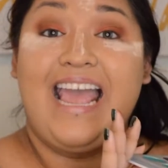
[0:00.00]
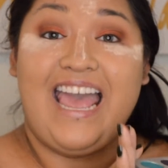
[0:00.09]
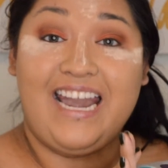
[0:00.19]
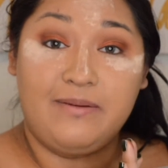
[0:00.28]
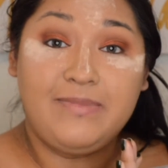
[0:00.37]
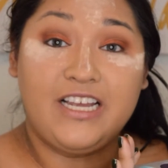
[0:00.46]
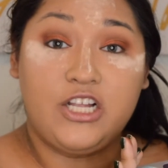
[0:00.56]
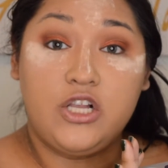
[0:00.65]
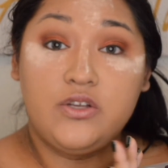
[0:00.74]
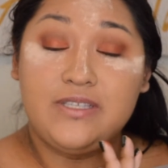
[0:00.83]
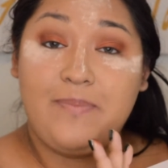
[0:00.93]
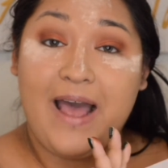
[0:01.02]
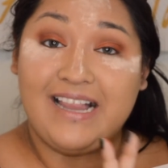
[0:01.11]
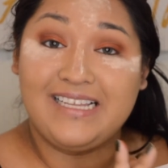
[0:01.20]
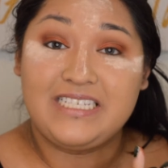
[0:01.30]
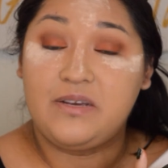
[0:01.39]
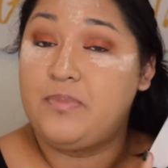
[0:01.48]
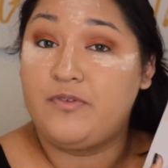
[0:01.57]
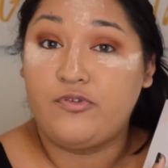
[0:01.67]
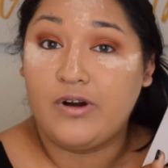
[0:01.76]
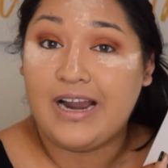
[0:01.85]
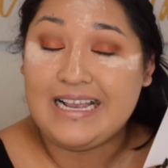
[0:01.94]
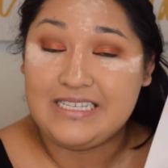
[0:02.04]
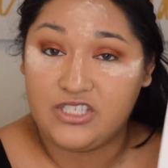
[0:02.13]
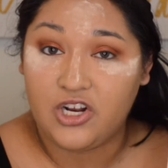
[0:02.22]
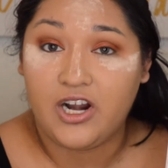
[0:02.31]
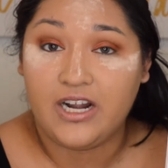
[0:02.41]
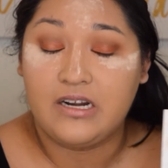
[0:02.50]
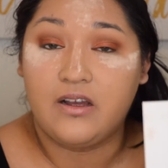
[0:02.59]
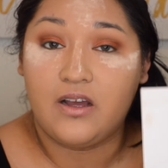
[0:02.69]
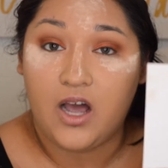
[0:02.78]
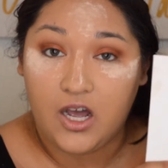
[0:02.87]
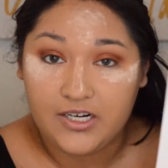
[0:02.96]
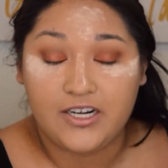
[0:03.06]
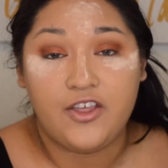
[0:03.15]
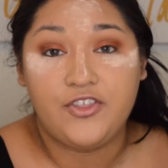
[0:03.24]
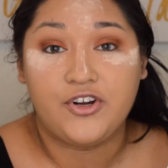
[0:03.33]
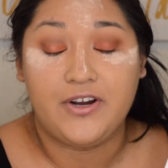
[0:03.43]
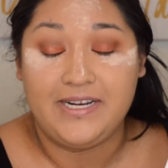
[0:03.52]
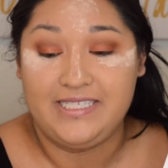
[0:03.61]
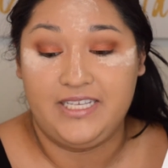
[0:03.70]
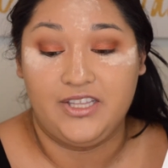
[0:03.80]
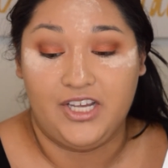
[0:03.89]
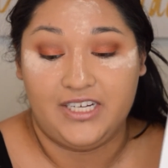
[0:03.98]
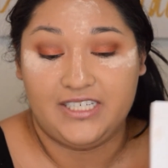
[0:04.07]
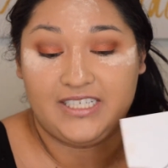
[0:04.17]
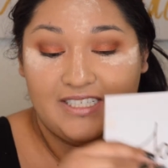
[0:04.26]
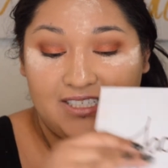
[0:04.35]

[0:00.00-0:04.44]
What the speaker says: And I'm gonna close the palette before I start on another crazy look.